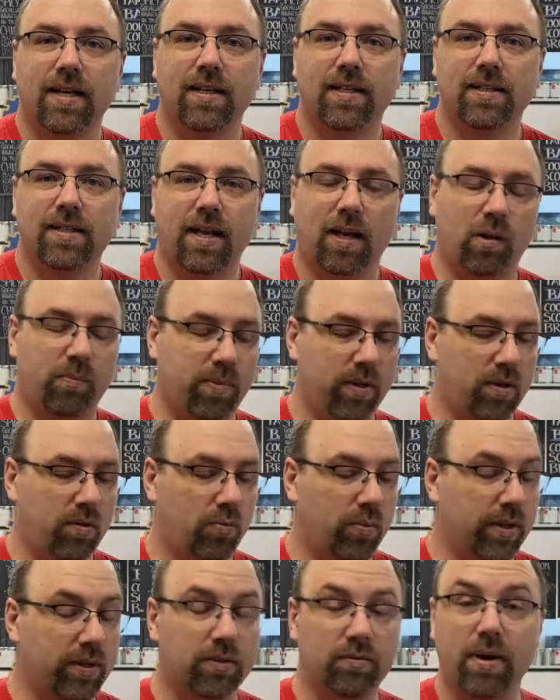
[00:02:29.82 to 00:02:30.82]
to help you
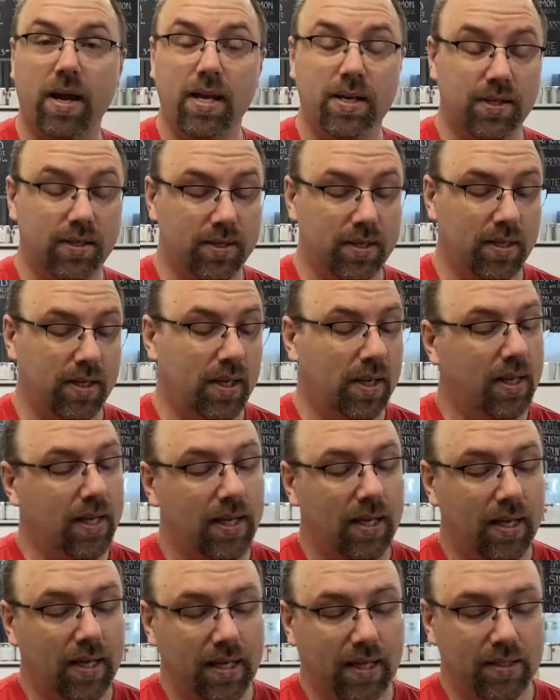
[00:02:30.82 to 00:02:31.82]
win the race.
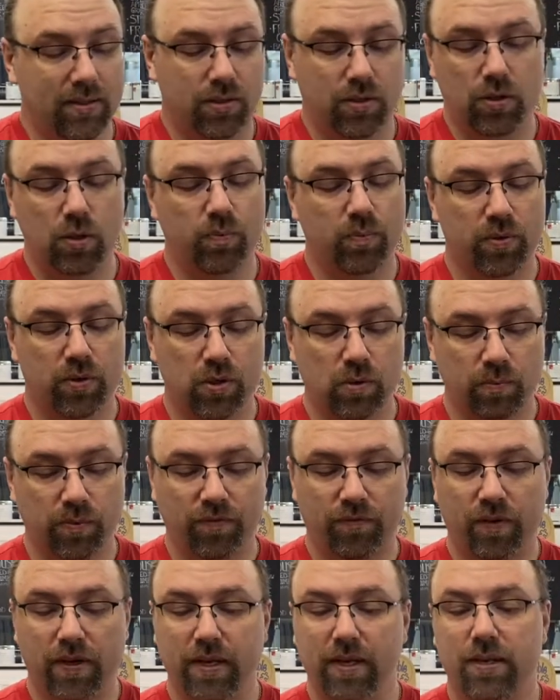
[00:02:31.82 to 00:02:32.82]
It's super, super
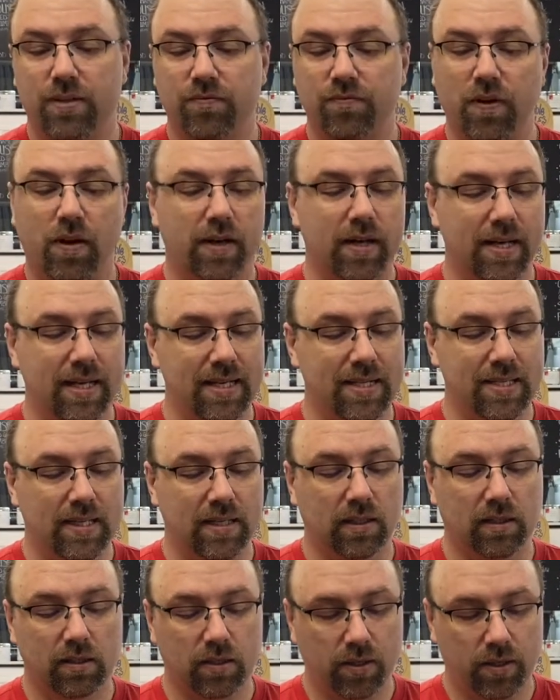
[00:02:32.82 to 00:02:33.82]
fun. It's very easy
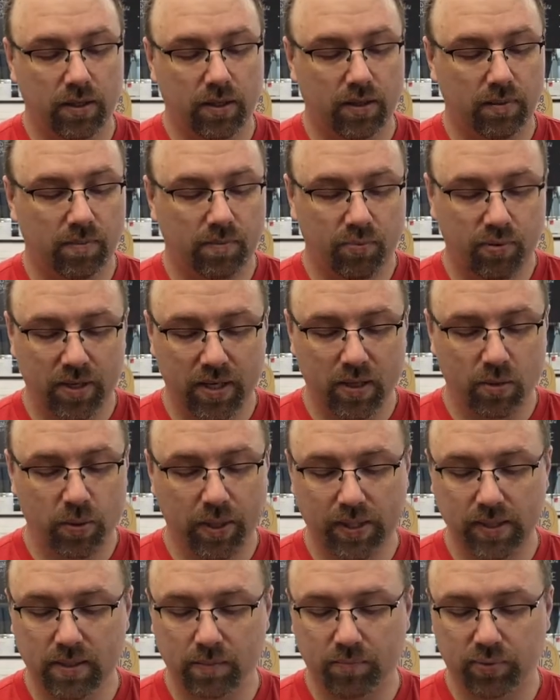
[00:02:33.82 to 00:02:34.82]
to learn, pretty
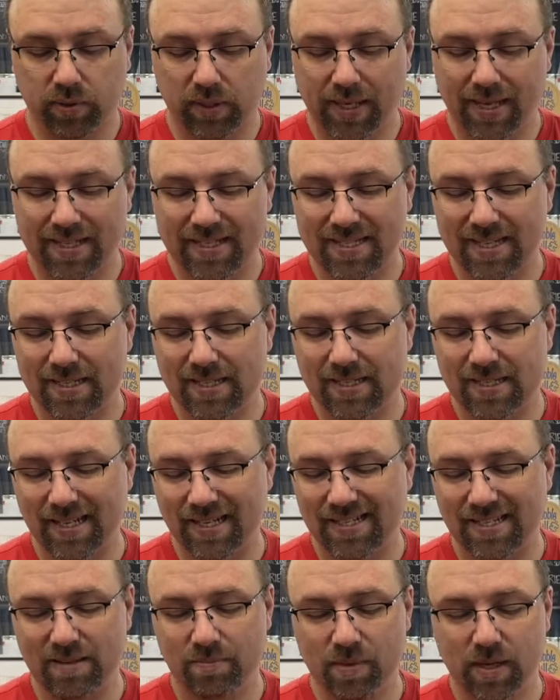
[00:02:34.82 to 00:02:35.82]
quick to play. It says
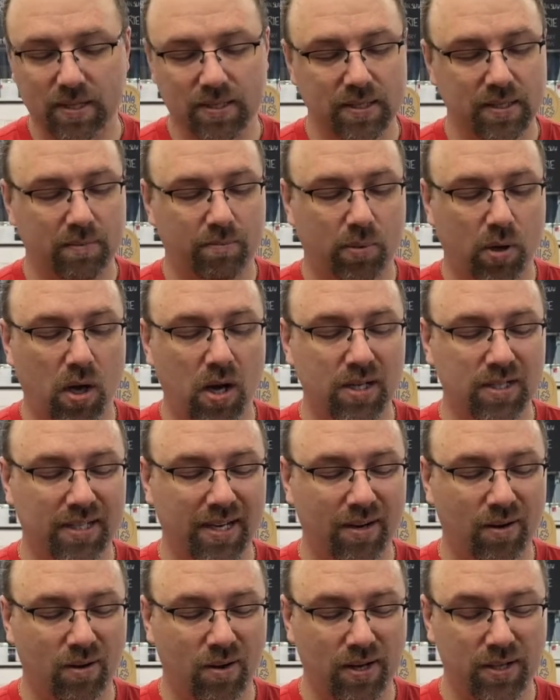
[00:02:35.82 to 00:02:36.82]
60 minutes in the box.
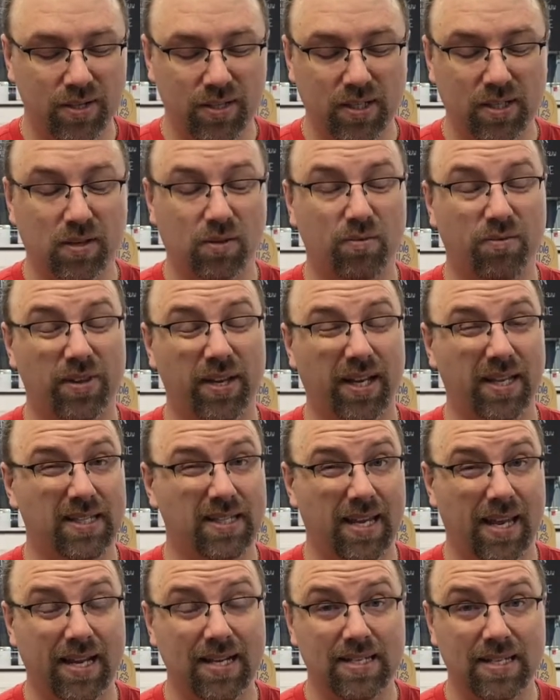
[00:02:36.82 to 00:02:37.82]
I honestly don't think it
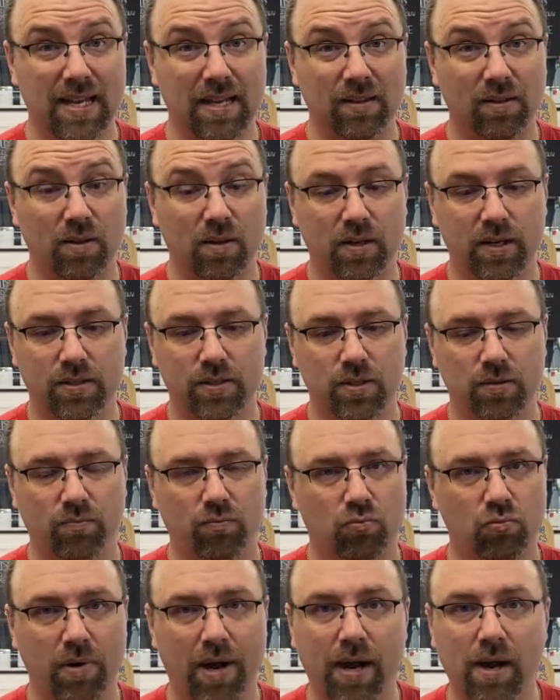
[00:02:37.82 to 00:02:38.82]
takes that long. It's
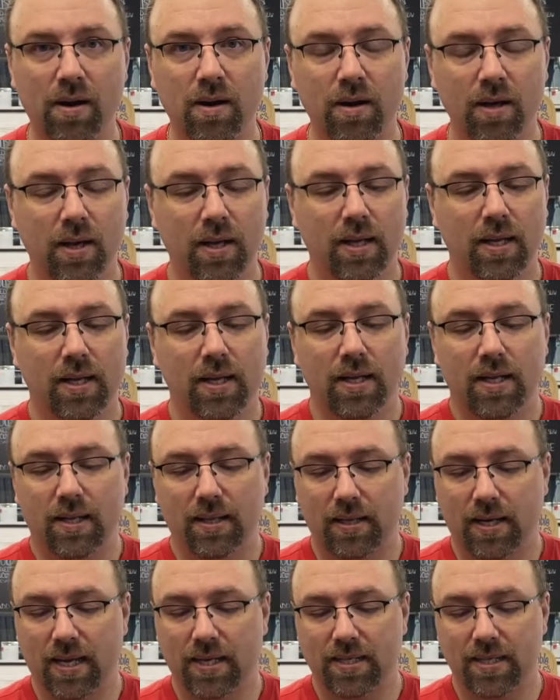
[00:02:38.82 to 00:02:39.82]
rare
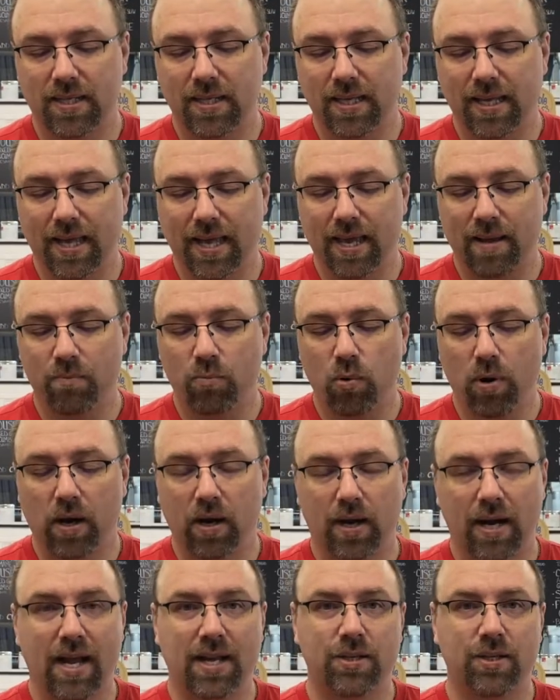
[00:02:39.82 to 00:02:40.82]
that I see a game
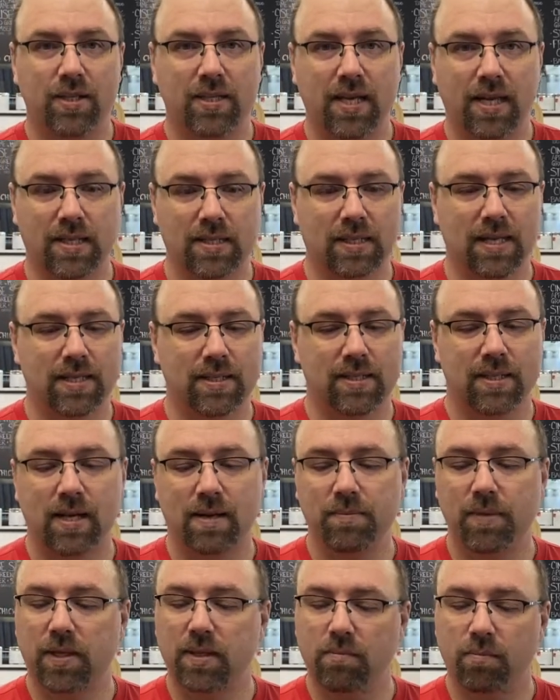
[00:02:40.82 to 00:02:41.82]
where it actually takes less
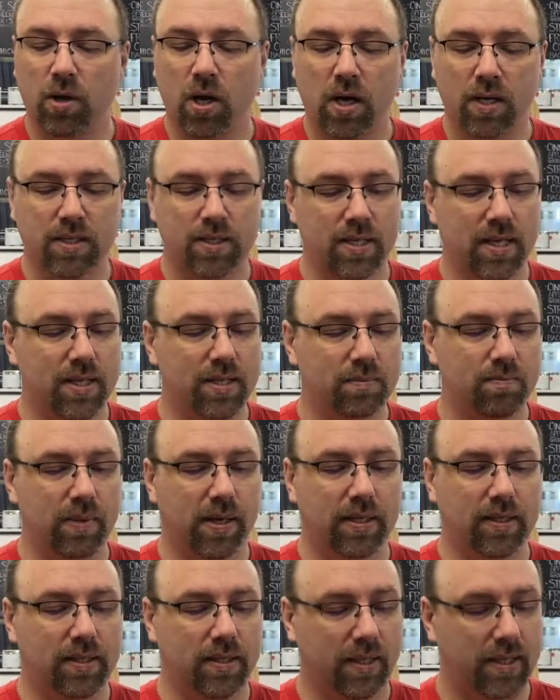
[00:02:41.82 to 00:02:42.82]
time than the box says,
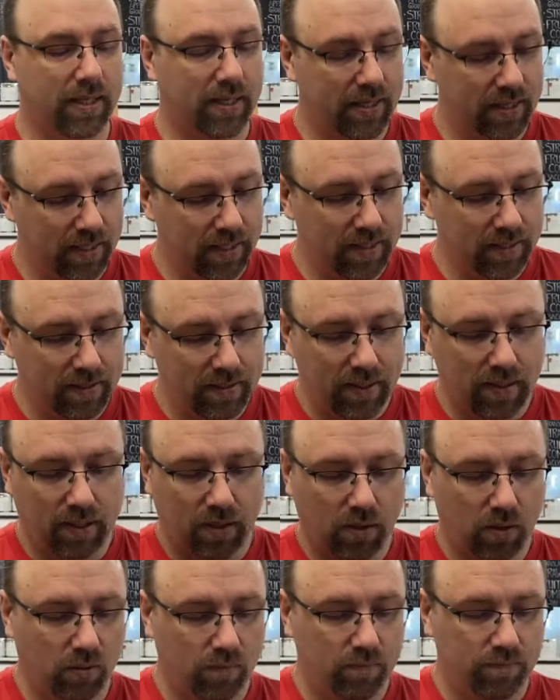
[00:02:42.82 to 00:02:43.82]
but oh,